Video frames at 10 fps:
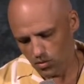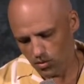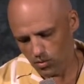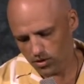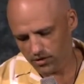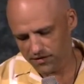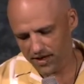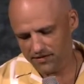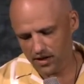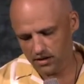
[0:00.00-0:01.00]
what are
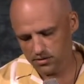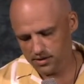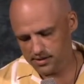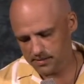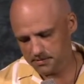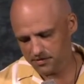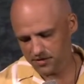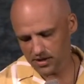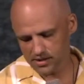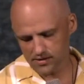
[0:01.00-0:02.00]
5 hollow and deceptive
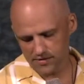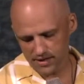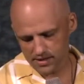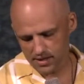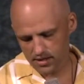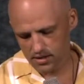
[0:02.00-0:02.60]
philosophies?